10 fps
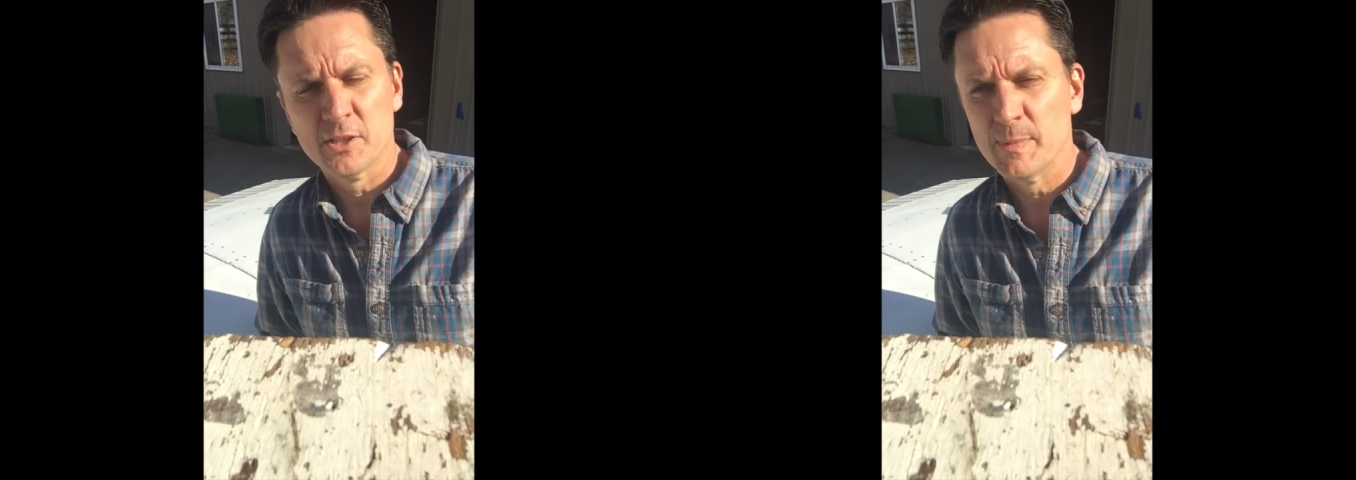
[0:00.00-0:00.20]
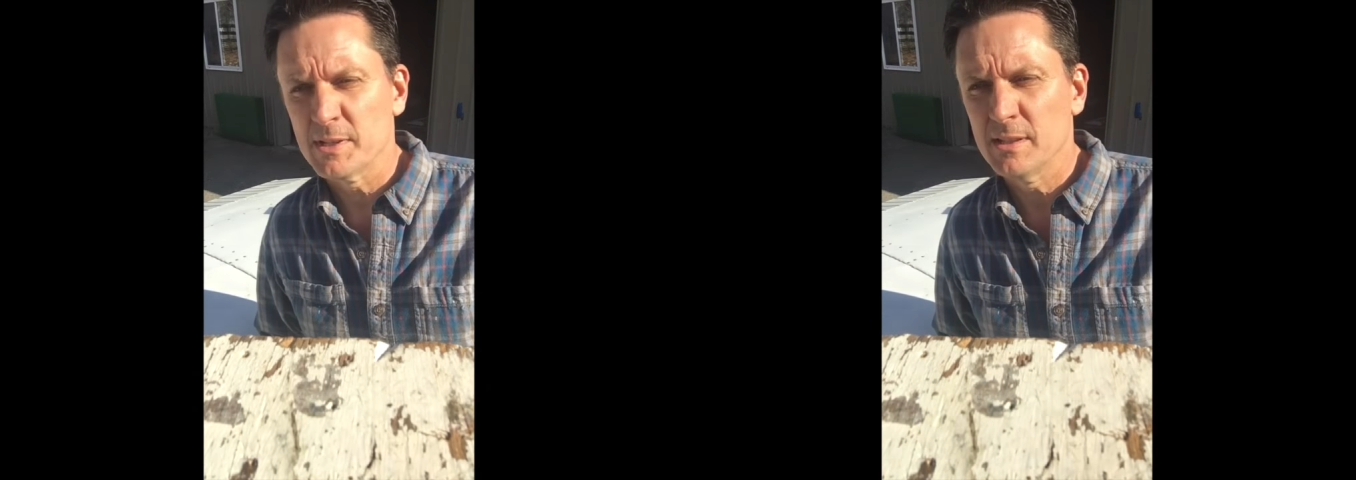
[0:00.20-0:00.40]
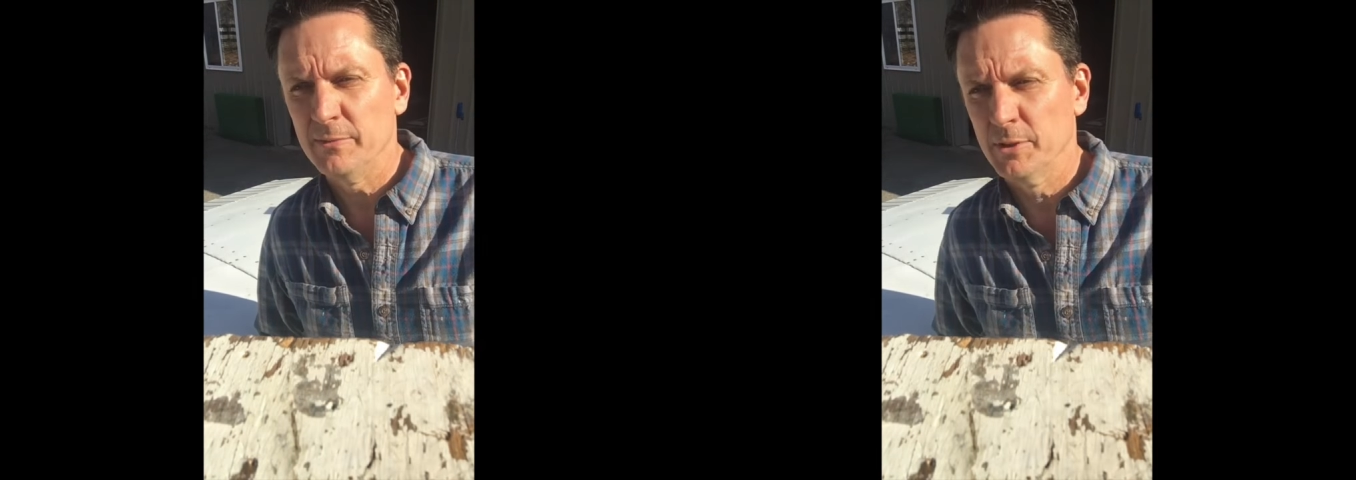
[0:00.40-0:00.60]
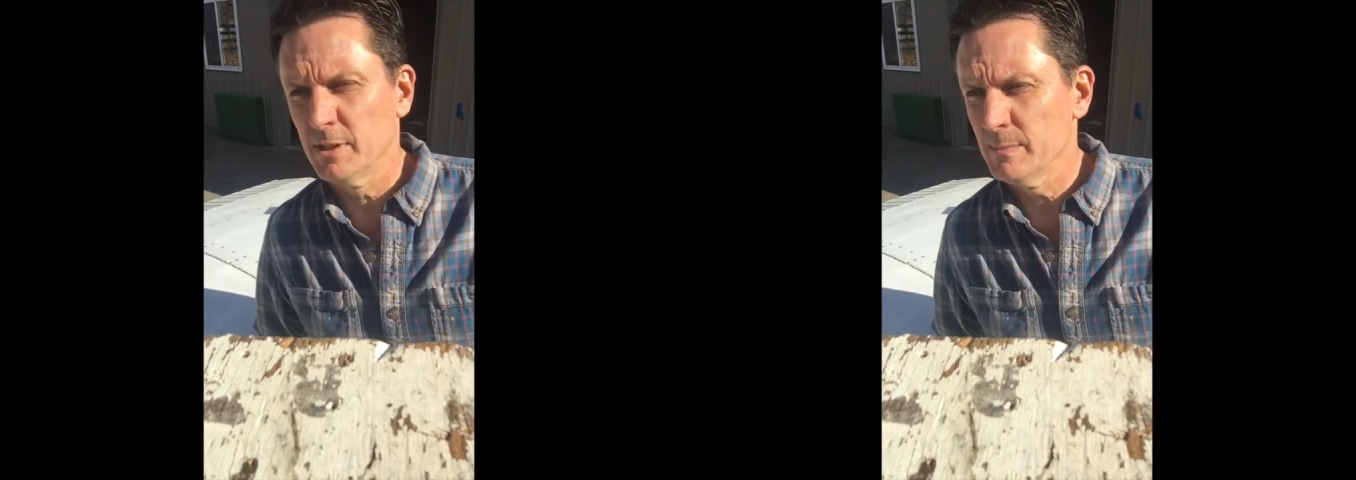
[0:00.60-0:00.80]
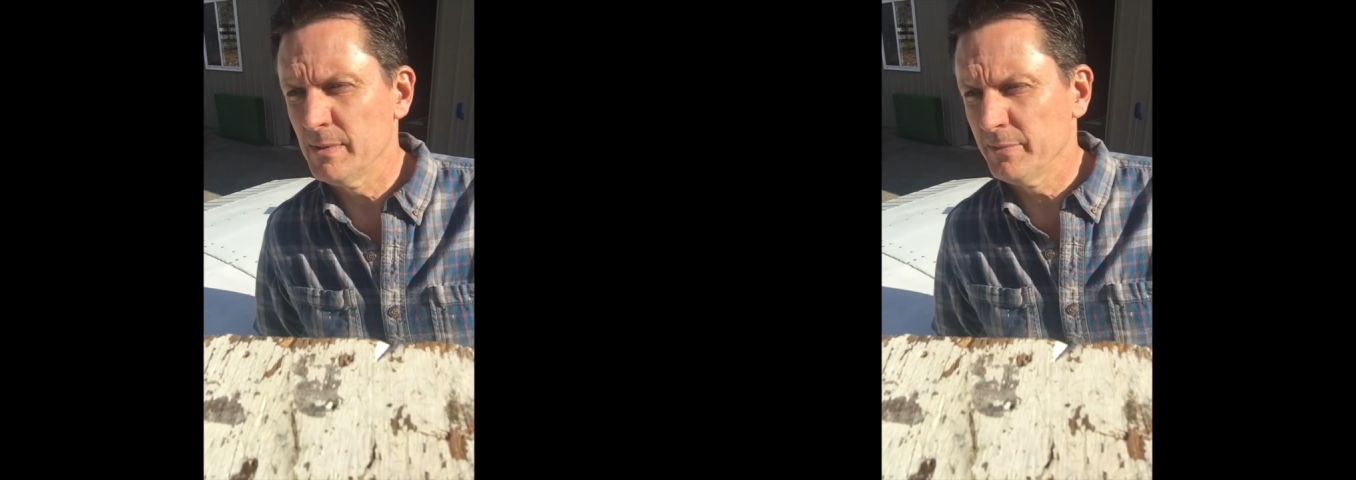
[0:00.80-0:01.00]
especially if you're
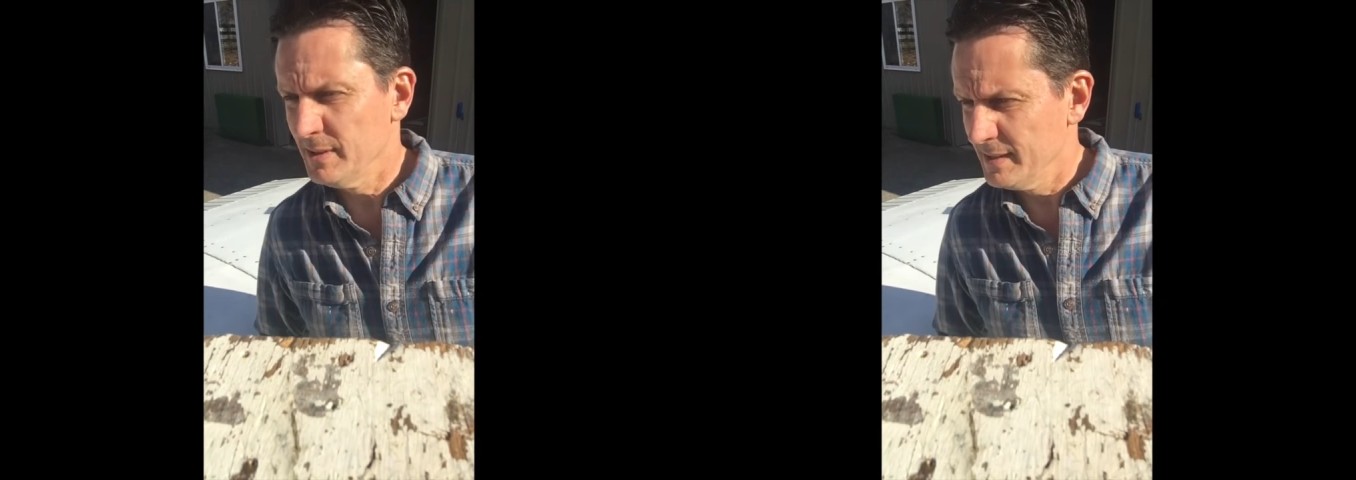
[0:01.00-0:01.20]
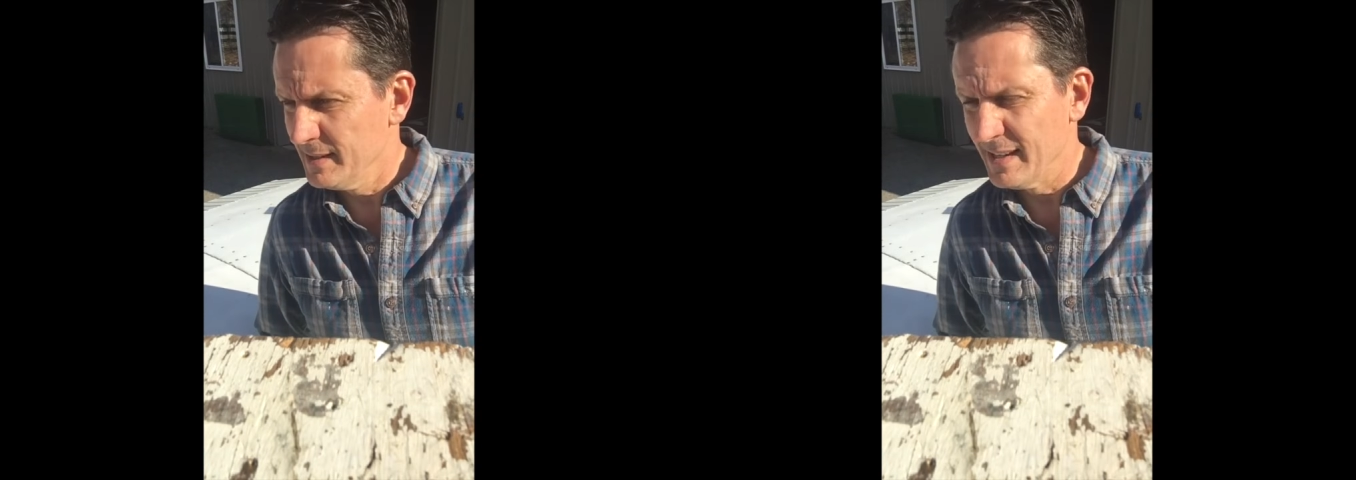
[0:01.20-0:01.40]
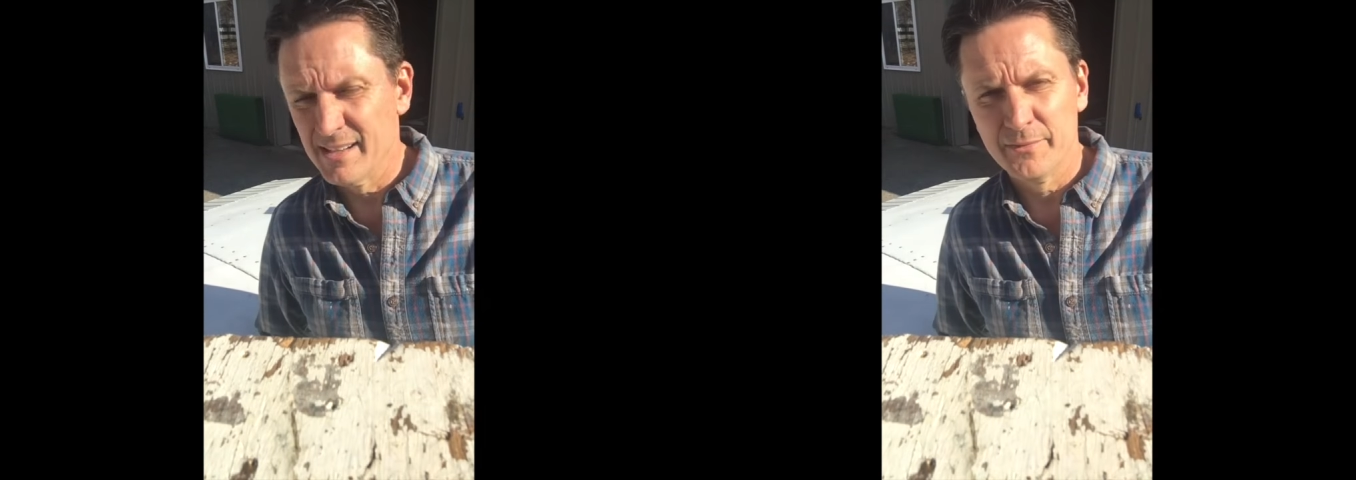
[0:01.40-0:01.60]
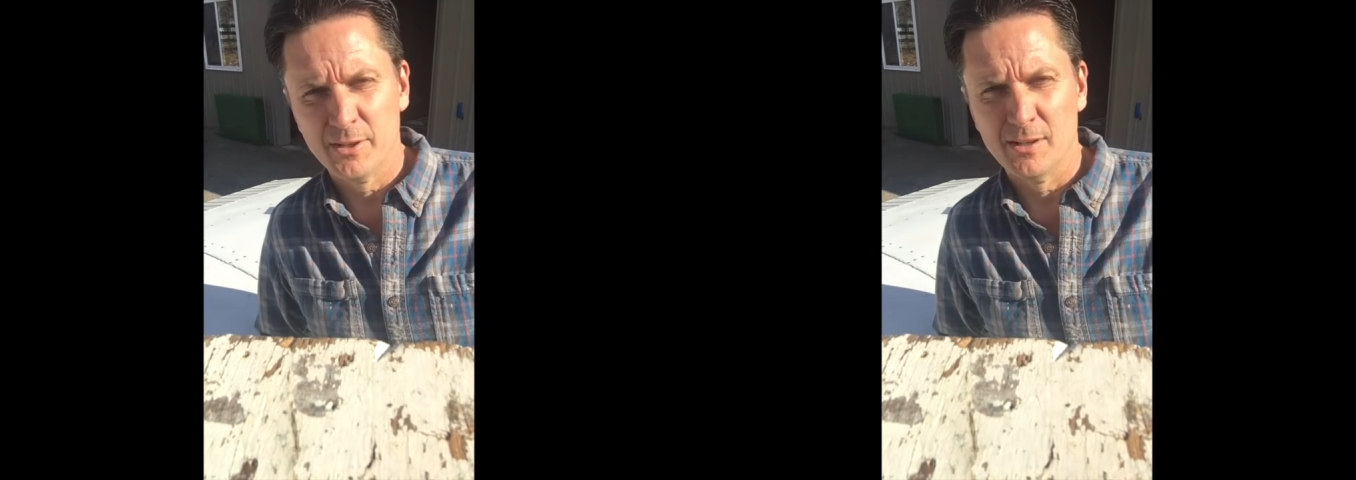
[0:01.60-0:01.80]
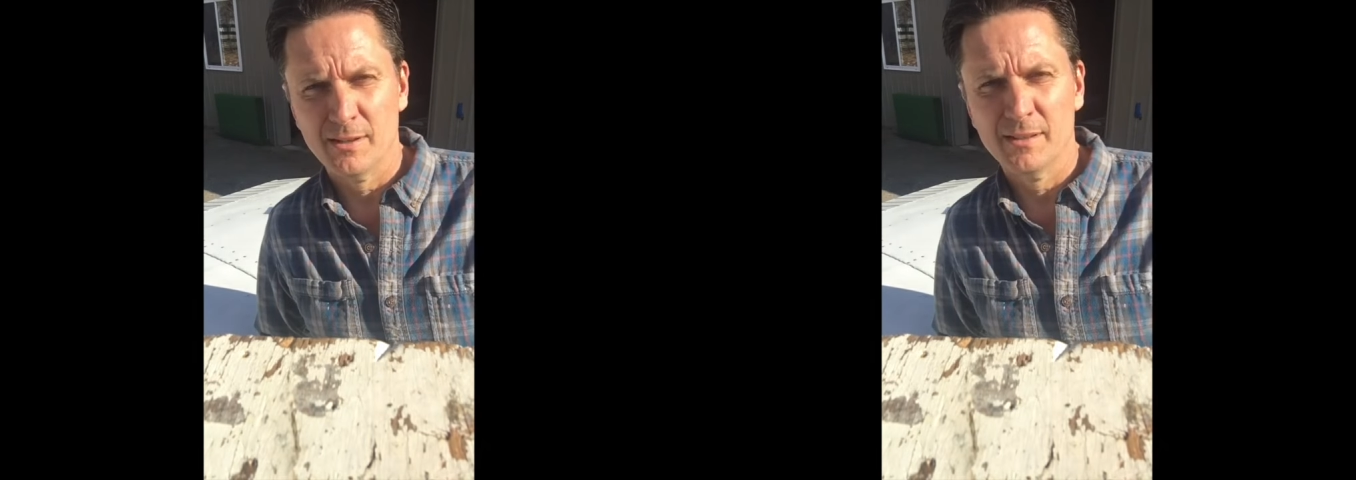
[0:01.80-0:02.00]
going to be flying
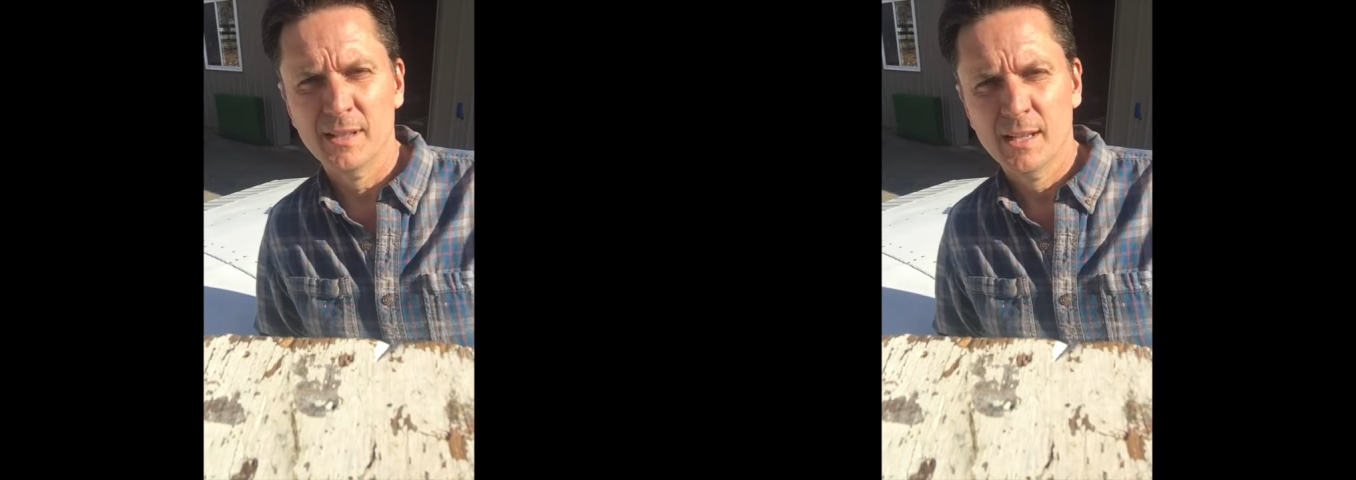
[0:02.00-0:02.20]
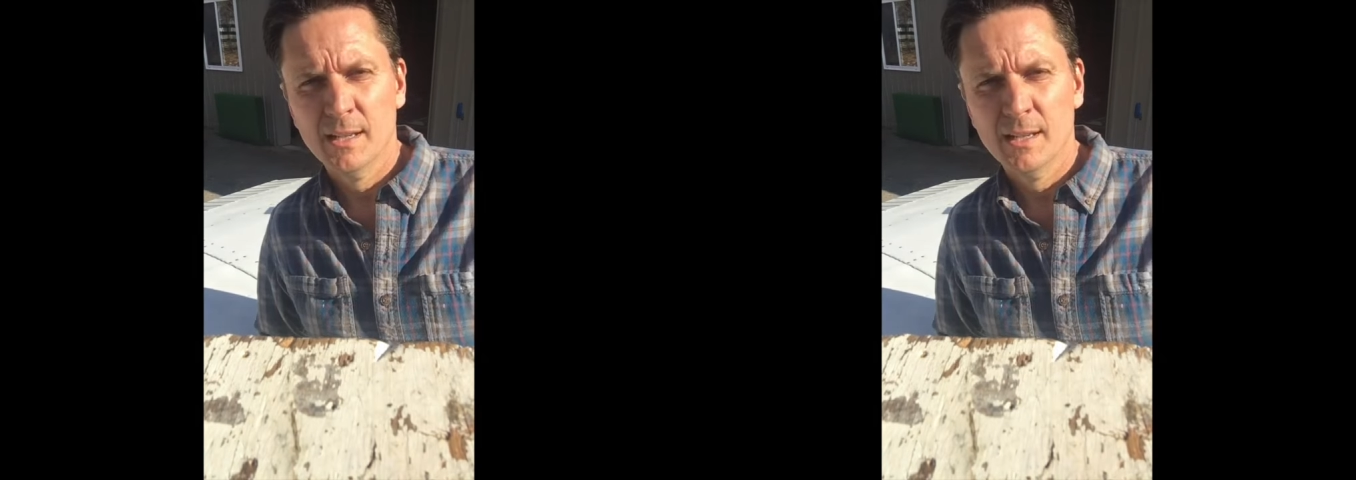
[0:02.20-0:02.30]
IFR and